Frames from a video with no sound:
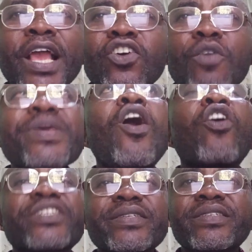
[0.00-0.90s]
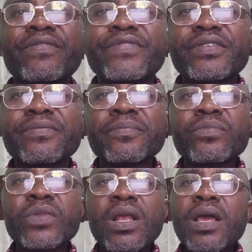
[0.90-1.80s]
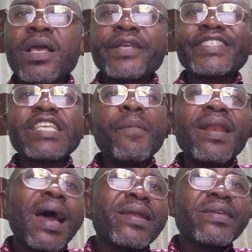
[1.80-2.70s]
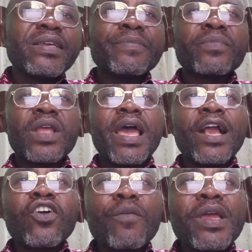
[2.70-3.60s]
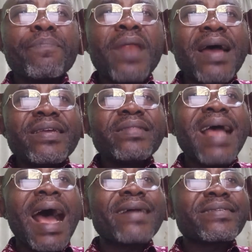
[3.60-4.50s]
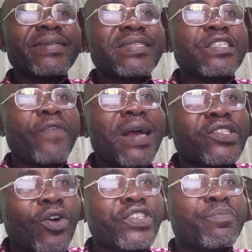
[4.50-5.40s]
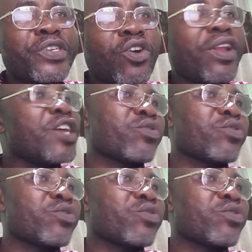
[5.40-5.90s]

economic objectives. Similarly, economic planning addresses factors beyond